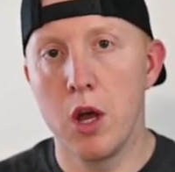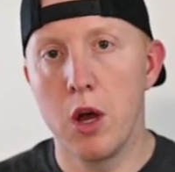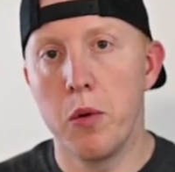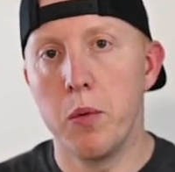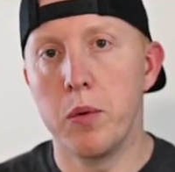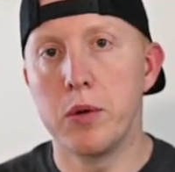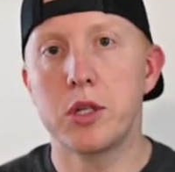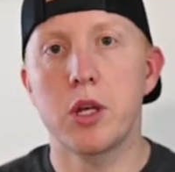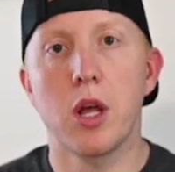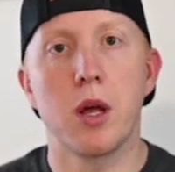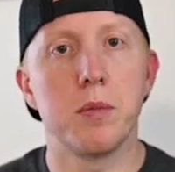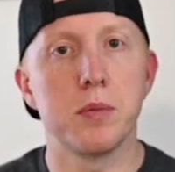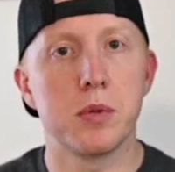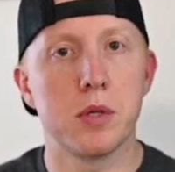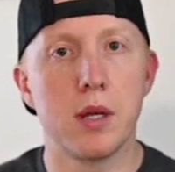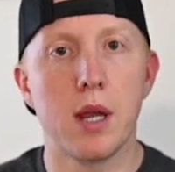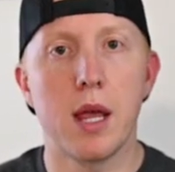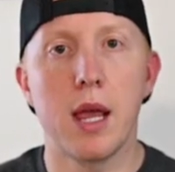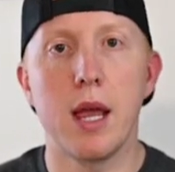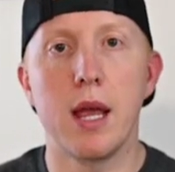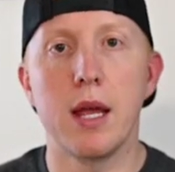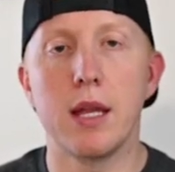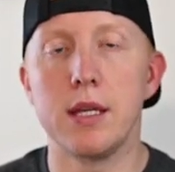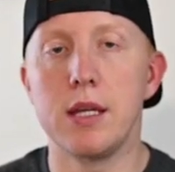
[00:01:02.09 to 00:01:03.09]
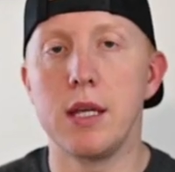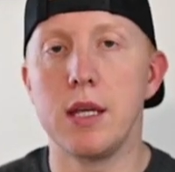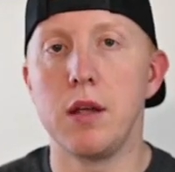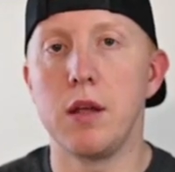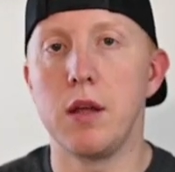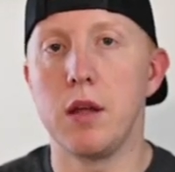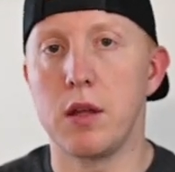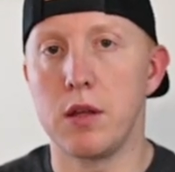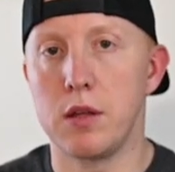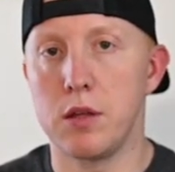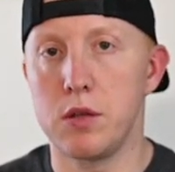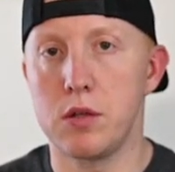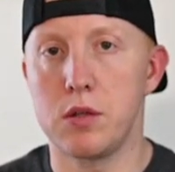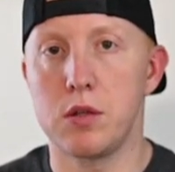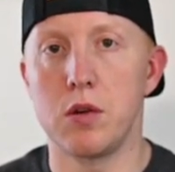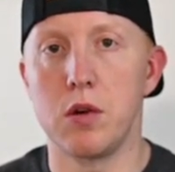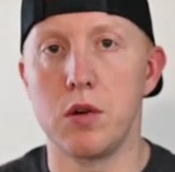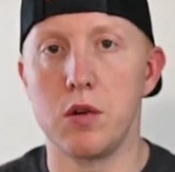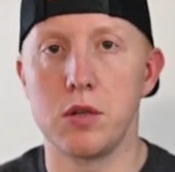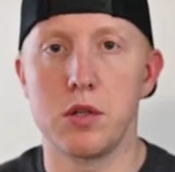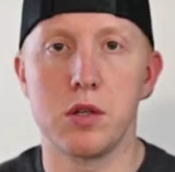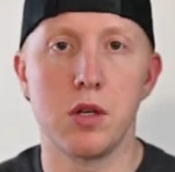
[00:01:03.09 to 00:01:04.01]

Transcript: which comes in handy in certain